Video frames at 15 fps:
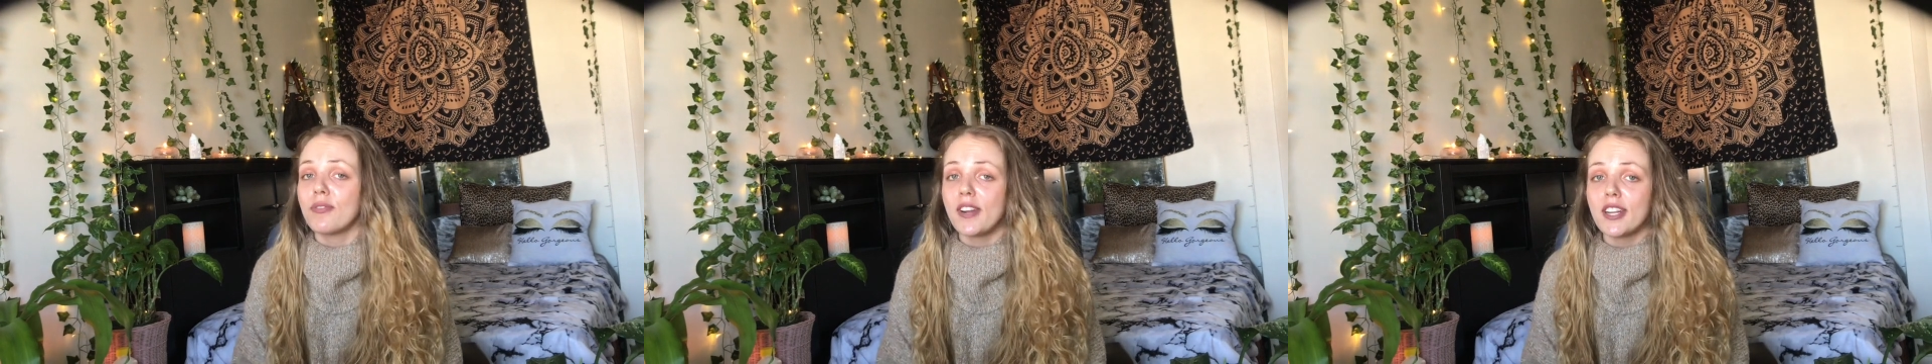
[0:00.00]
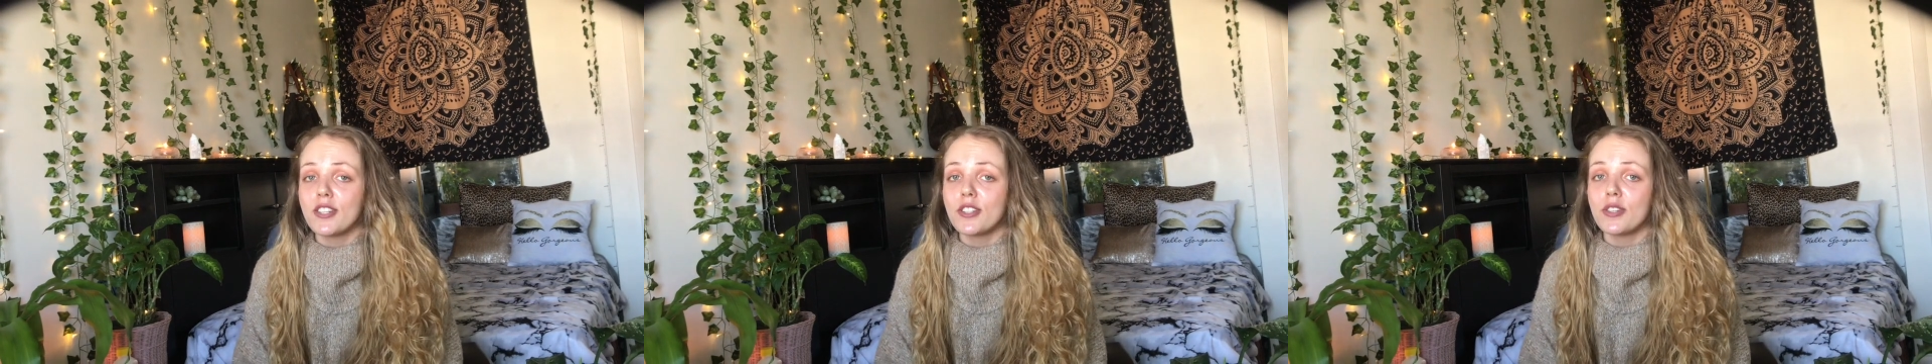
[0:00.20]

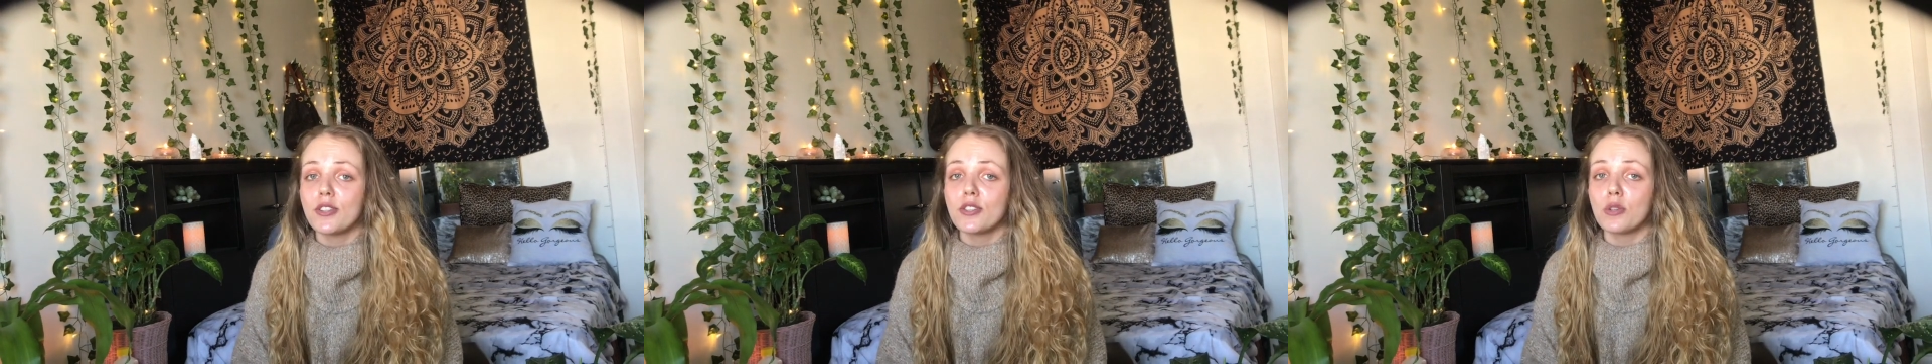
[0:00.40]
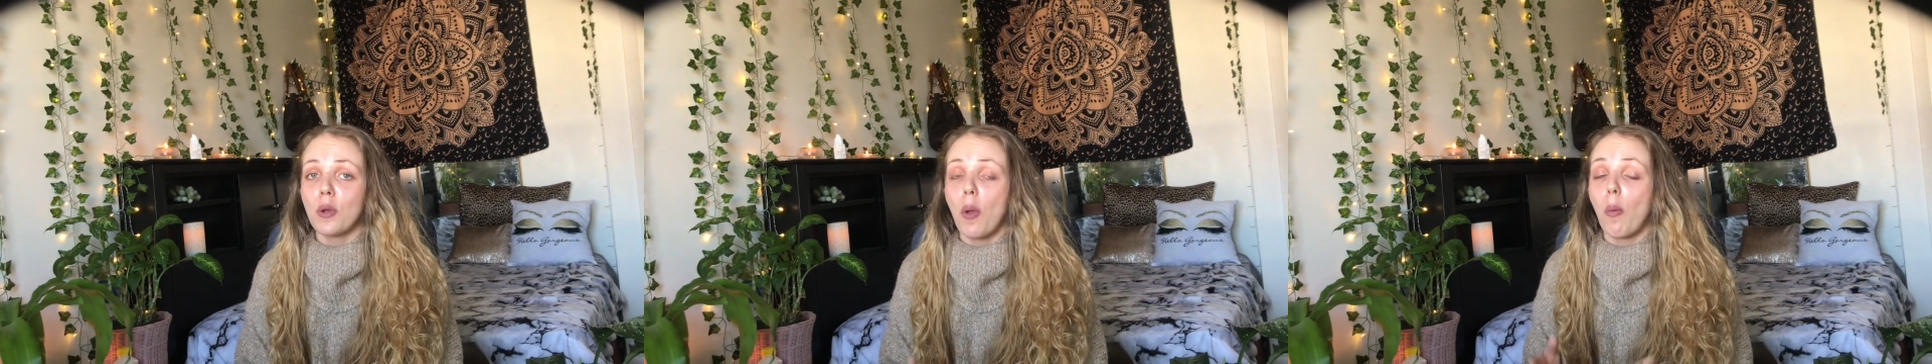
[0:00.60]
and
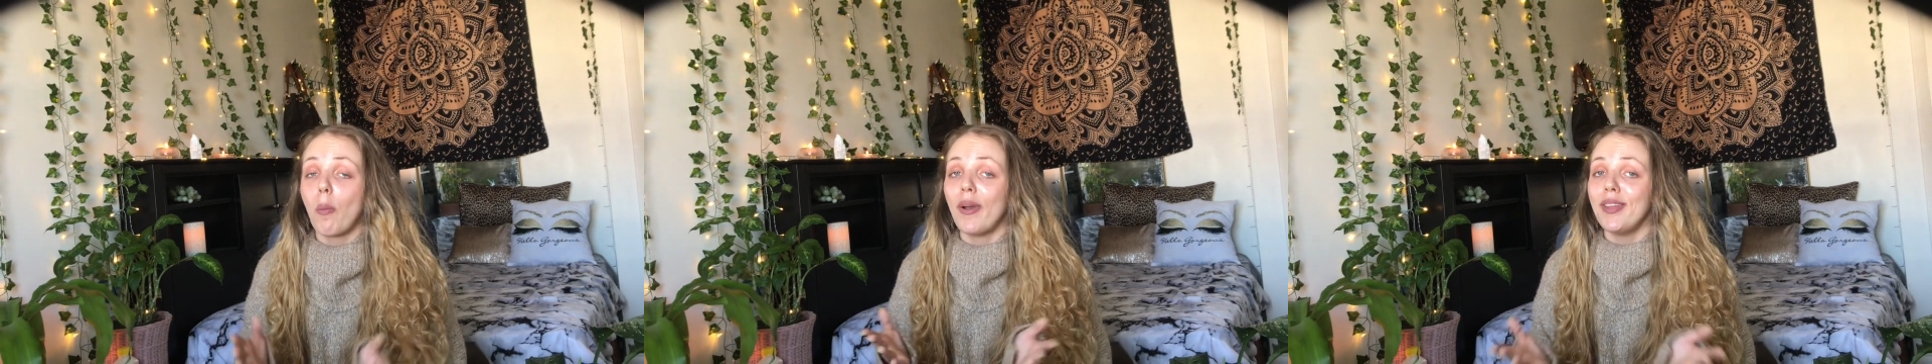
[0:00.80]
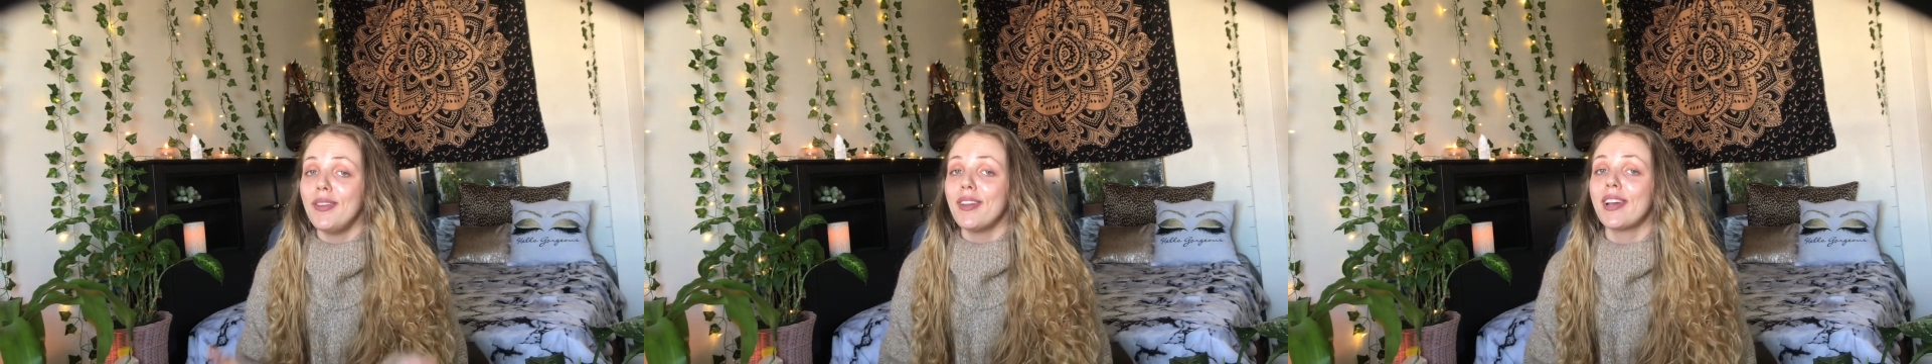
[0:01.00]

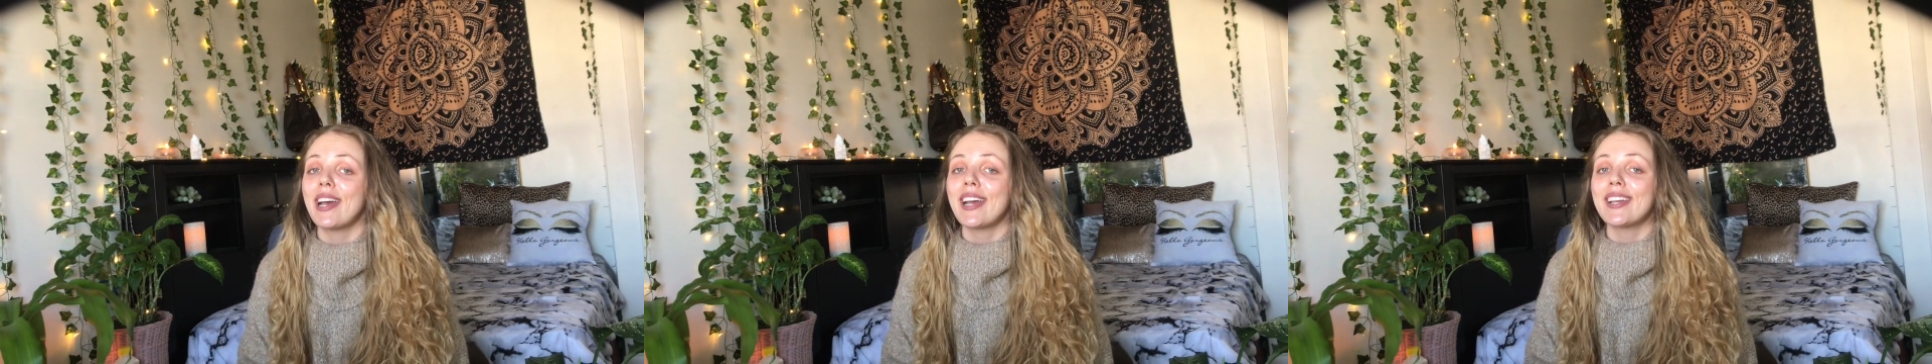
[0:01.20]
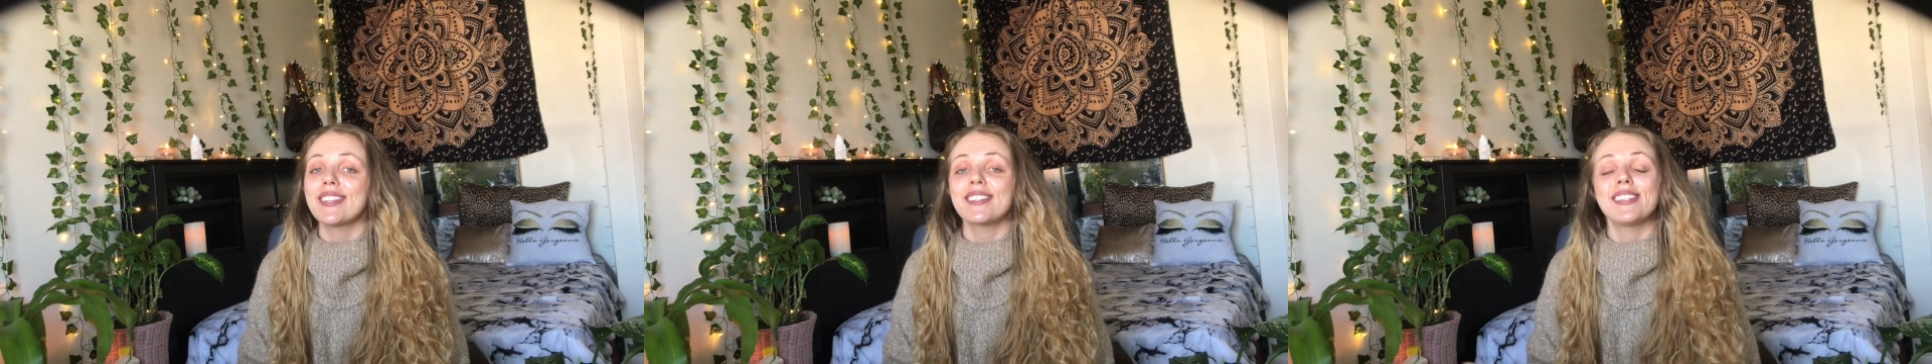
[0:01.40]
refreshers on what you